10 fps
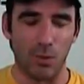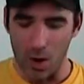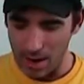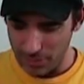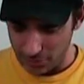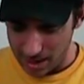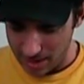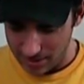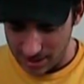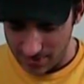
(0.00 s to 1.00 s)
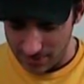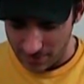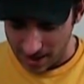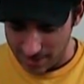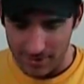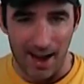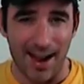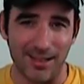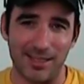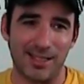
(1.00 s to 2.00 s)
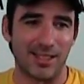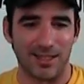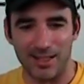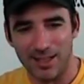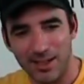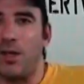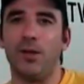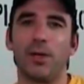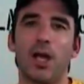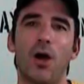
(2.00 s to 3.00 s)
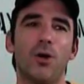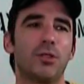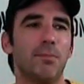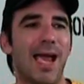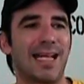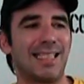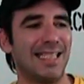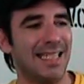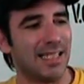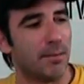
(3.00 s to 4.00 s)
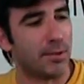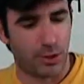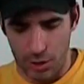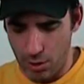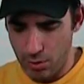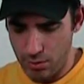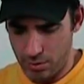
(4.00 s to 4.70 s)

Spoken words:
1, 375 rounds. Here we go, it's magazine number 2.